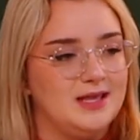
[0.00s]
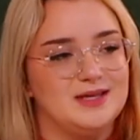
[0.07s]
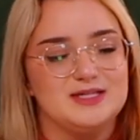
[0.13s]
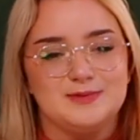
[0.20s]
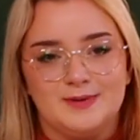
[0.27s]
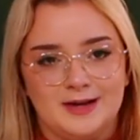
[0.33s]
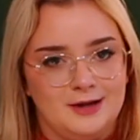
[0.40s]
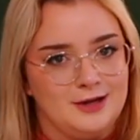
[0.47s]

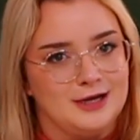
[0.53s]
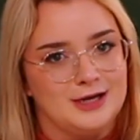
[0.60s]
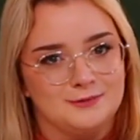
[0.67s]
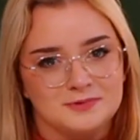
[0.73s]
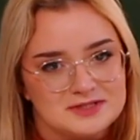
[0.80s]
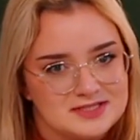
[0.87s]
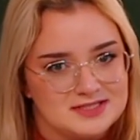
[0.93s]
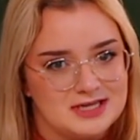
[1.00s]
depending on
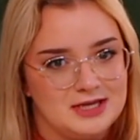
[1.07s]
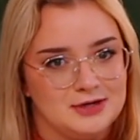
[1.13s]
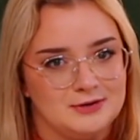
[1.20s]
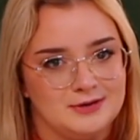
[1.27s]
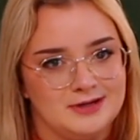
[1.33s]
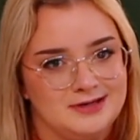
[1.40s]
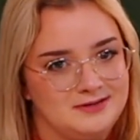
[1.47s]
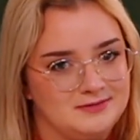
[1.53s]
what state you're
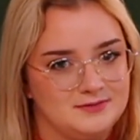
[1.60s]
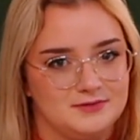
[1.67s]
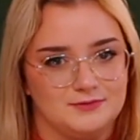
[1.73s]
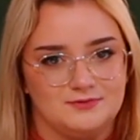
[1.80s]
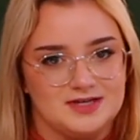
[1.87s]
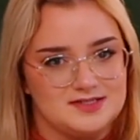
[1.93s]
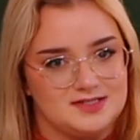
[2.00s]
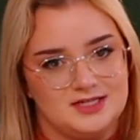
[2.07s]
in,
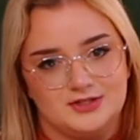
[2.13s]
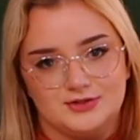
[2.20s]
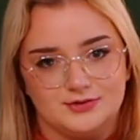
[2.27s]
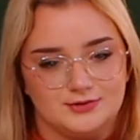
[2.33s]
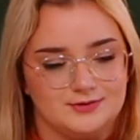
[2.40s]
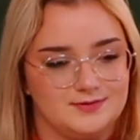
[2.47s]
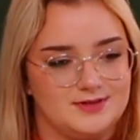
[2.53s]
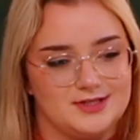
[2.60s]

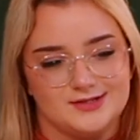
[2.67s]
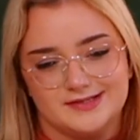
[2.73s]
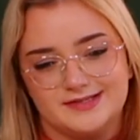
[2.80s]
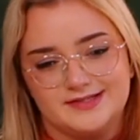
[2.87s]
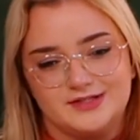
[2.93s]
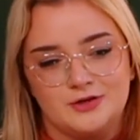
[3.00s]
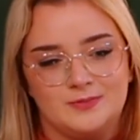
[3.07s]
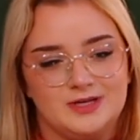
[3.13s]
residential, there's
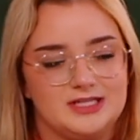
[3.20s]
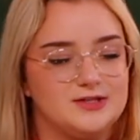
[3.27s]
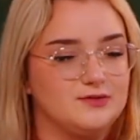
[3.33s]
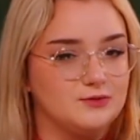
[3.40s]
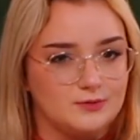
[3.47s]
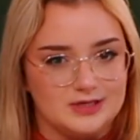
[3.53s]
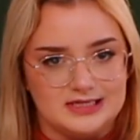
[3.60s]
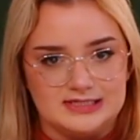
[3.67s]
so many
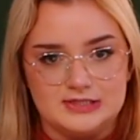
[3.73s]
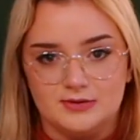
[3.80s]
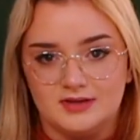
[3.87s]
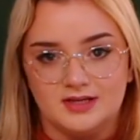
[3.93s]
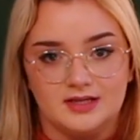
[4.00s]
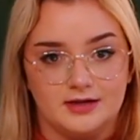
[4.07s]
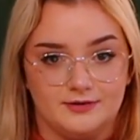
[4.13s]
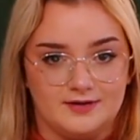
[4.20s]
different ways you
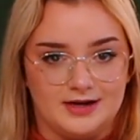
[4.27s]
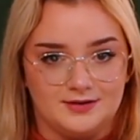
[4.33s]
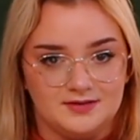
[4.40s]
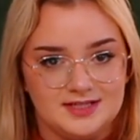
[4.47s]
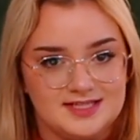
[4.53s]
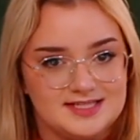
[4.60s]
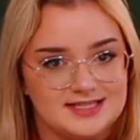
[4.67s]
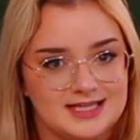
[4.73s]
can get around
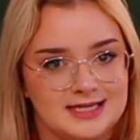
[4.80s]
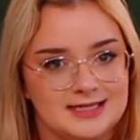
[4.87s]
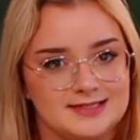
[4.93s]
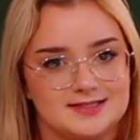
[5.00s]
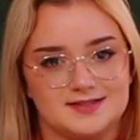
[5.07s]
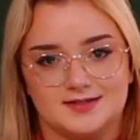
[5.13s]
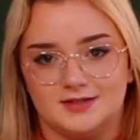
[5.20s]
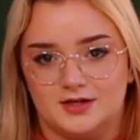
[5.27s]
these things.
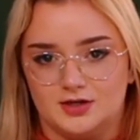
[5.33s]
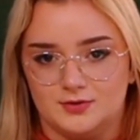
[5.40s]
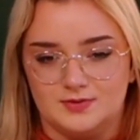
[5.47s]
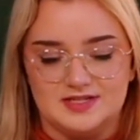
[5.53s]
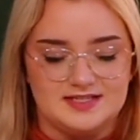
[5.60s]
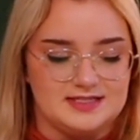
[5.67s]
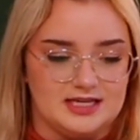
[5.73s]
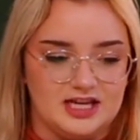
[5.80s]
It's not
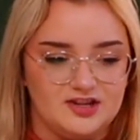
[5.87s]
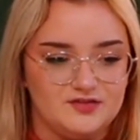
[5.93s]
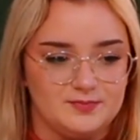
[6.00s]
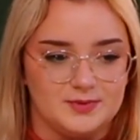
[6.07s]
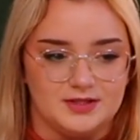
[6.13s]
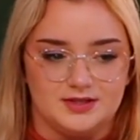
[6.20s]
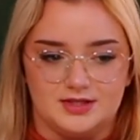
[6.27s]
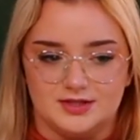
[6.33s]
always safe,
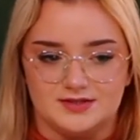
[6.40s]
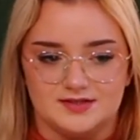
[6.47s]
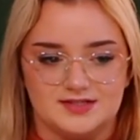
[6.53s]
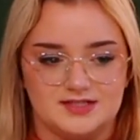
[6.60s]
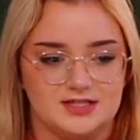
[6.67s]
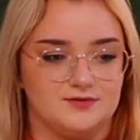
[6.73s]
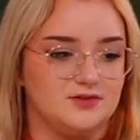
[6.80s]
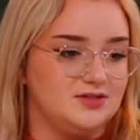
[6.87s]
but there's
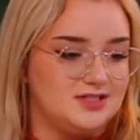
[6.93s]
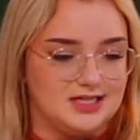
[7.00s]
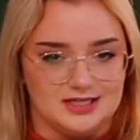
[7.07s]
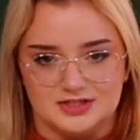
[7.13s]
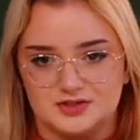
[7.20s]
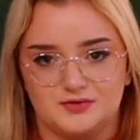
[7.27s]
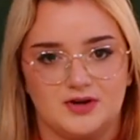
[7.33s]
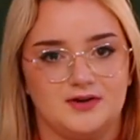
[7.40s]
different things
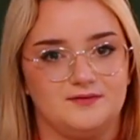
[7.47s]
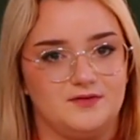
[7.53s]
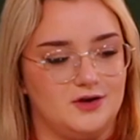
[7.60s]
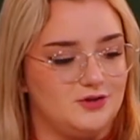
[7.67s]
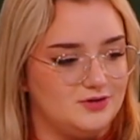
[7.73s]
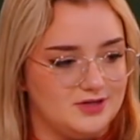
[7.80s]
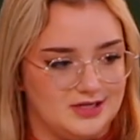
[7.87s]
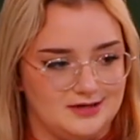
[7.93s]

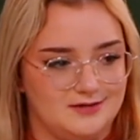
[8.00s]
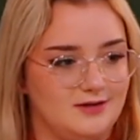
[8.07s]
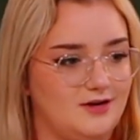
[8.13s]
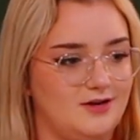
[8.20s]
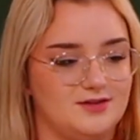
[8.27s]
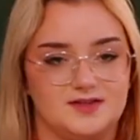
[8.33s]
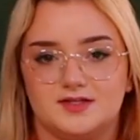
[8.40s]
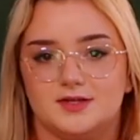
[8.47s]
grandfathered in, all
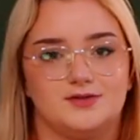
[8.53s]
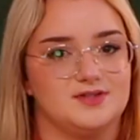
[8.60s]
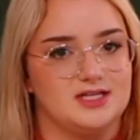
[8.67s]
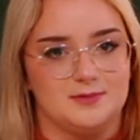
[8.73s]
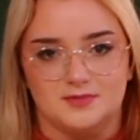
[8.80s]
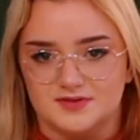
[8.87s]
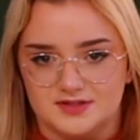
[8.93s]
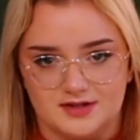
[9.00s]
this other
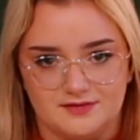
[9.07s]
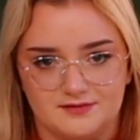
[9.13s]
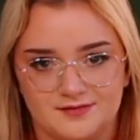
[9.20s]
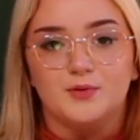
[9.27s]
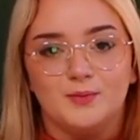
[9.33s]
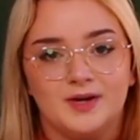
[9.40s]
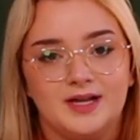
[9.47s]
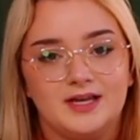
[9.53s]
type of stuff. But
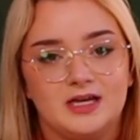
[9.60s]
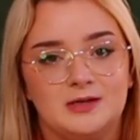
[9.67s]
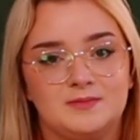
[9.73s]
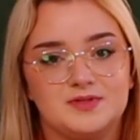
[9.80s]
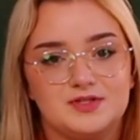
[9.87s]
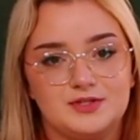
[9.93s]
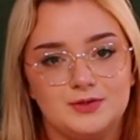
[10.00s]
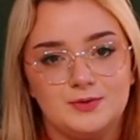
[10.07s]
when it
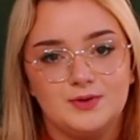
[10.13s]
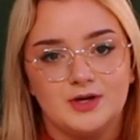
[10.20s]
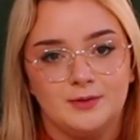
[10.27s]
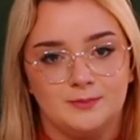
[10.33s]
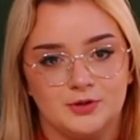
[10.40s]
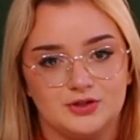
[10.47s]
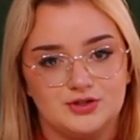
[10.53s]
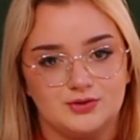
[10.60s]
comes to
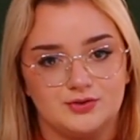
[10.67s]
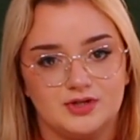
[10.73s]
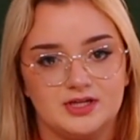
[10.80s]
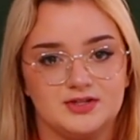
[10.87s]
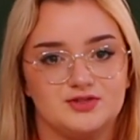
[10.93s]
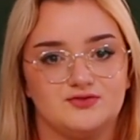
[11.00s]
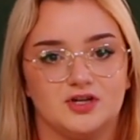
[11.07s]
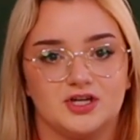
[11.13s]
commercial
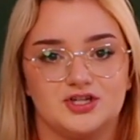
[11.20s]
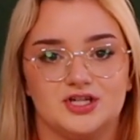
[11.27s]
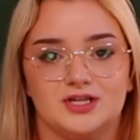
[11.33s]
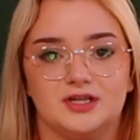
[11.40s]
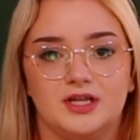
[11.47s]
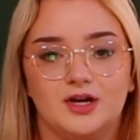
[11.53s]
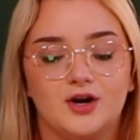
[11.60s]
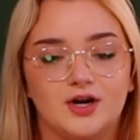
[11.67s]
construction,
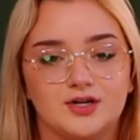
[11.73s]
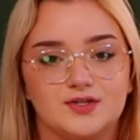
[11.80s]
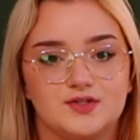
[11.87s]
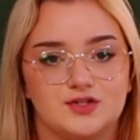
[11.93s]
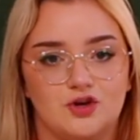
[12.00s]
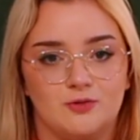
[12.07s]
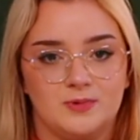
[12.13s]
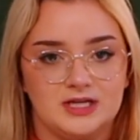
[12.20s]
there are
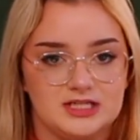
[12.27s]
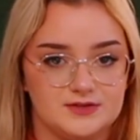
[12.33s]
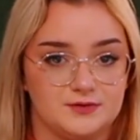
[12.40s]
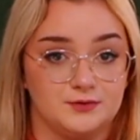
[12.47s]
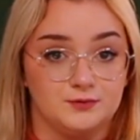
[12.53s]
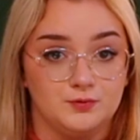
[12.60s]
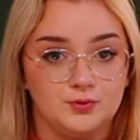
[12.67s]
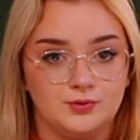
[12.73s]
so many
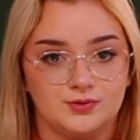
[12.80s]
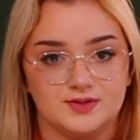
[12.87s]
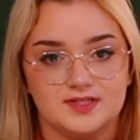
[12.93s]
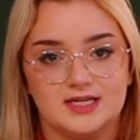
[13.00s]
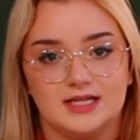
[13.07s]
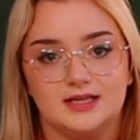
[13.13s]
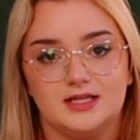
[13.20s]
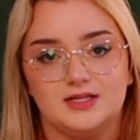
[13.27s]
different rules,
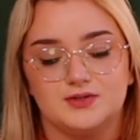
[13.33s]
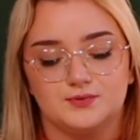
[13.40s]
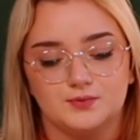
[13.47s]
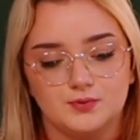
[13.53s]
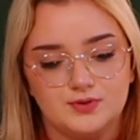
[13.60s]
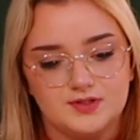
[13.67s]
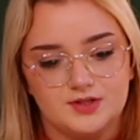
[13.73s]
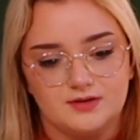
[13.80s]
and these
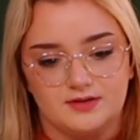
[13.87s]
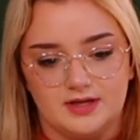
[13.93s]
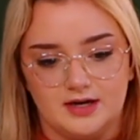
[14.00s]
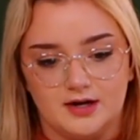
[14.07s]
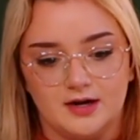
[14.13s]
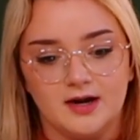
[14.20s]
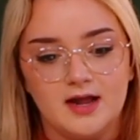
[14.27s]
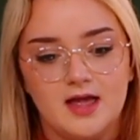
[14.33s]
rules are
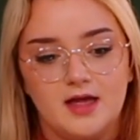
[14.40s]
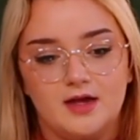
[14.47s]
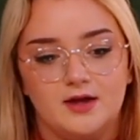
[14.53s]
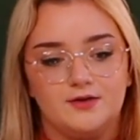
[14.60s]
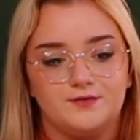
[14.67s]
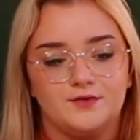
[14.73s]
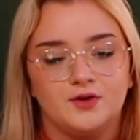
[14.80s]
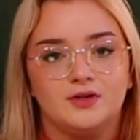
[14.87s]
there
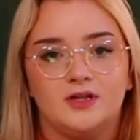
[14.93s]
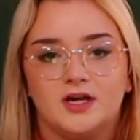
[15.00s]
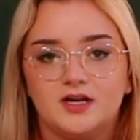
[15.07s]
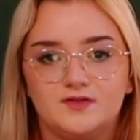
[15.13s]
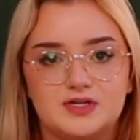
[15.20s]
for a lot of